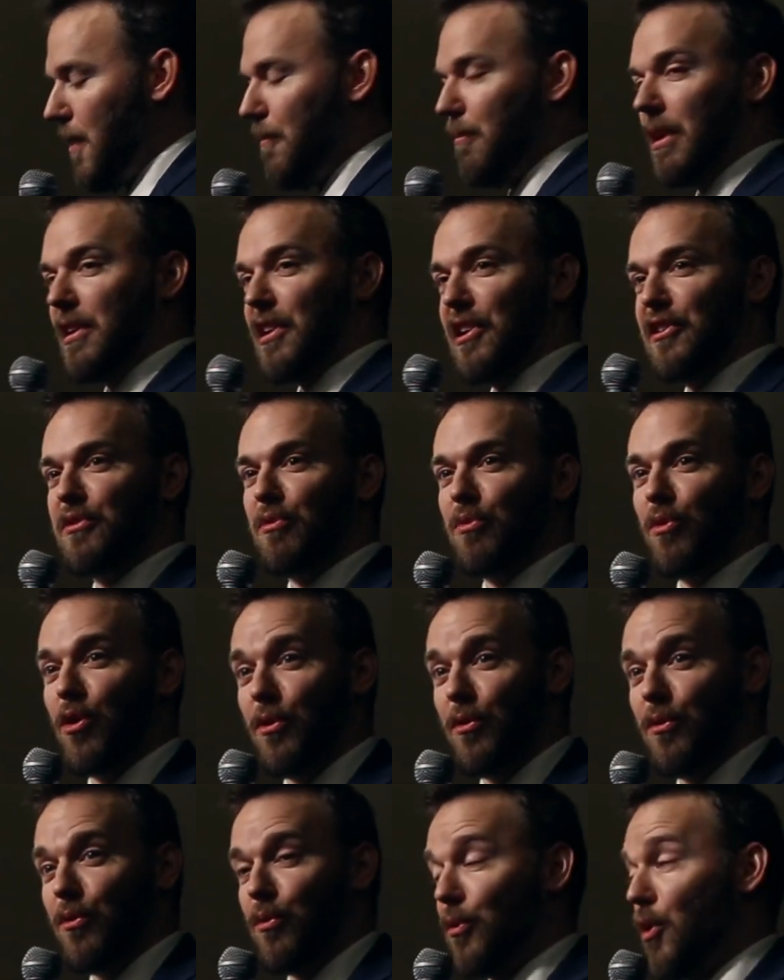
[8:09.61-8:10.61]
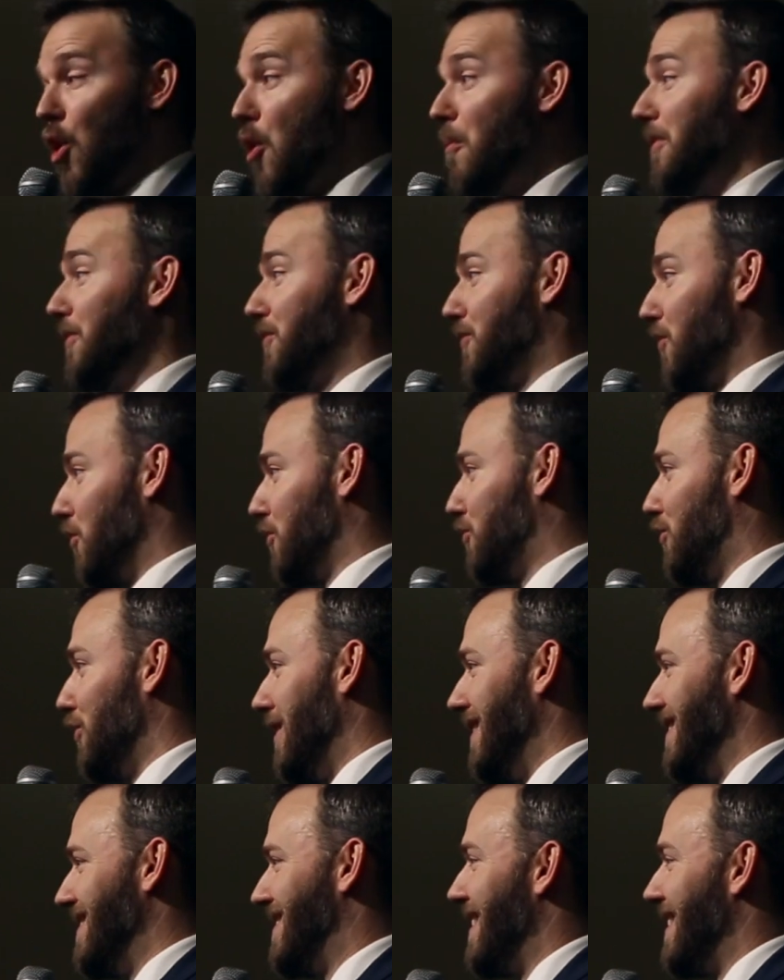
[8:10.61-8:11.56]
Because R Romans 13